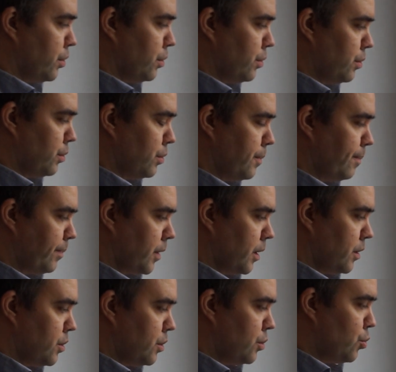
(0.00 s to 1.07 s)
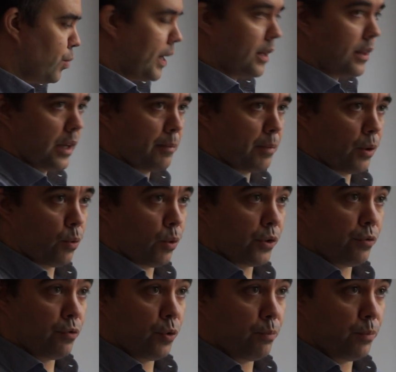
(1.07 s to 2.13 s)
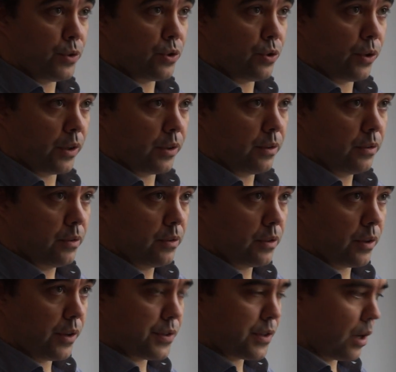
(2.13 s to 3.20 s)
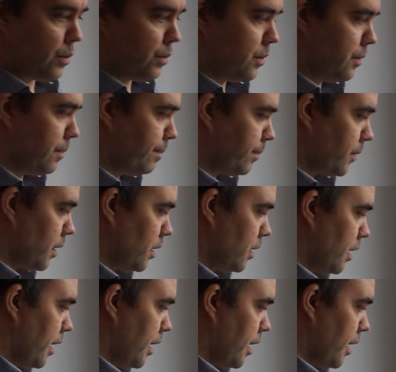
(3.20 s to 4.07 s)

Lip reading: to do anything about what the room was doing to the sound. Sure.